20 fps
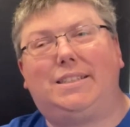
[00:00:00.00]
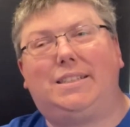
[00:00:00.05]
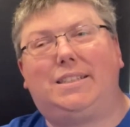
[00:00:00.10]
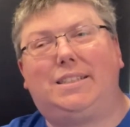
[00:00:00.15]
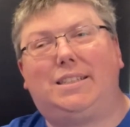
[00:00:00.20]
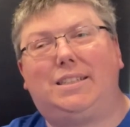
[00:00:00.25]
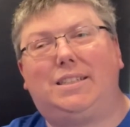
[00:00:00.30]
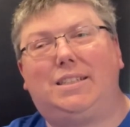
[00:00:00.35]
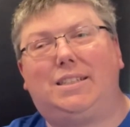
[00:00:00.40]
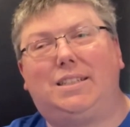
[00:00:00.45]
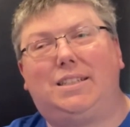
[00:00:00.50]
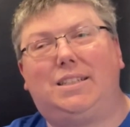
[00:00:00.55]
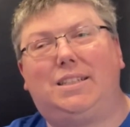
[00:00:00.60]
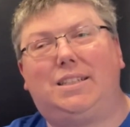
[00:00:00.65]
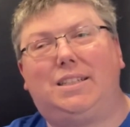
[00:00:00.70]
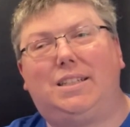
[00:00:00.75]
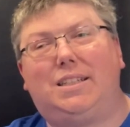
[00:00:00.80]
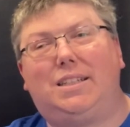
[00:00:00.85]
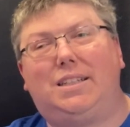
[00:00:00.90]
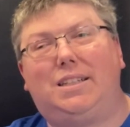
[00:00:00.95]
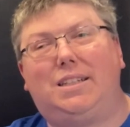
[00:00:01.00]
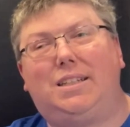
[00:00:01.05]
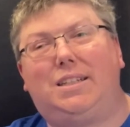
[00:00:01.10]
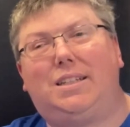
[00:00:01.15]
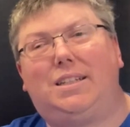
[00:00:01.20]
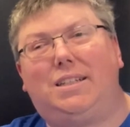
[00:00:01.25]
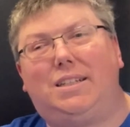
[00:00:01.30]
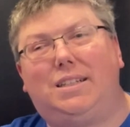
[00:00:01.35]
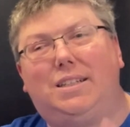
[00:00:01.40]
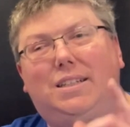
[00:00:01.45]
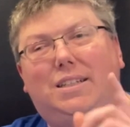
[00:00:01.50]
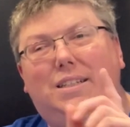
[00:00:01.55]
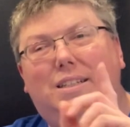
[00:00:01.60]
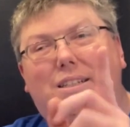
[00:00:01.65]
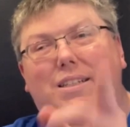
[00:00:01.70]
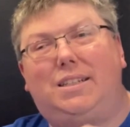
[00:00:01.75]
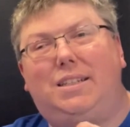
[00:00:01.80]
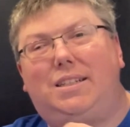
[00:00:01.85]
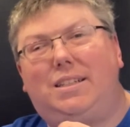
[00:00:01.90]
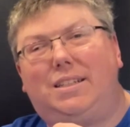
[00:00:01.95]

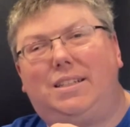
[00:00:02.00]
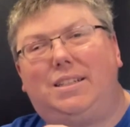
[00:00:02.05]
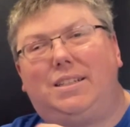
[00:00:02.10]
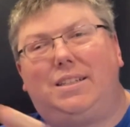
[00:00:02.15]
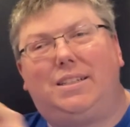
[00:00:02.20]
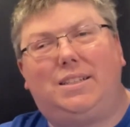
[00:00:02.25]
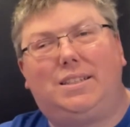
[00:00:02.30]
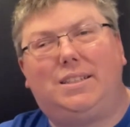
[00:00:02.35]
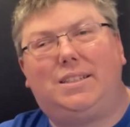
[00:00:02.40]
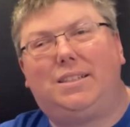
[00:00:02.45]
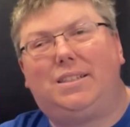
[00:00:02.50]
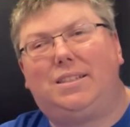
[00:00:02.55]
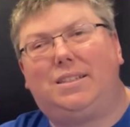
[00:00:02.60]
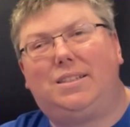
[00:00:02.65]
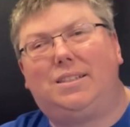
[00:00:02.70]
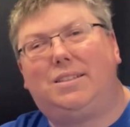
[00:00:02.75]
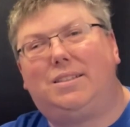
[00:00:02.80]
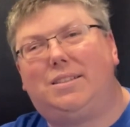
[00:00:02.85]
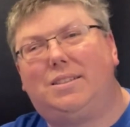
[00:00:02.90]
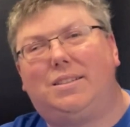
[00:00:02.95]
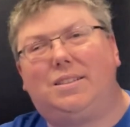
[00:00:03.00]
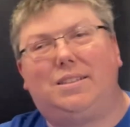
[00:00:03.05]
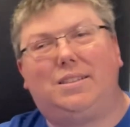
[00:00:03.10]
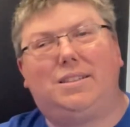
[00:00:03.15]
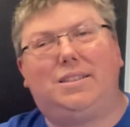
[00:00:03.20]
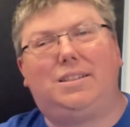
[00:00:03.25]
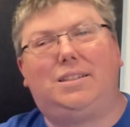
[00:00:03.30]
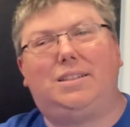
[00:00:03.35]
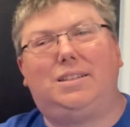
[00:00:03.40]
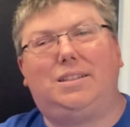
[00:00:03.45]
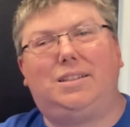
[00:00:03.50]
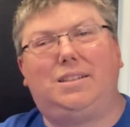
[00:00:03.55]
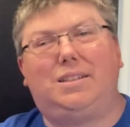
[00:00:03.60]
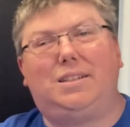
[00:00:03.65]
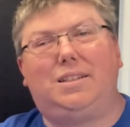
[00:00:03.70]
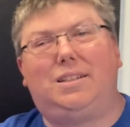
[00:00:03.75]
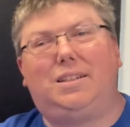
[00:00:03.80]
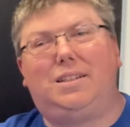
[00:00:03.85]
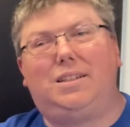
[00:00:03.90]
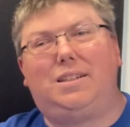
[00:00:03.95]

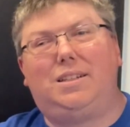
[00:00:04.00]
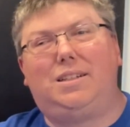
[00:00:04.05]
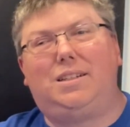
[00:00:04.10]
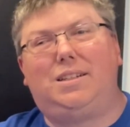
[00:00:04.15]
(silent)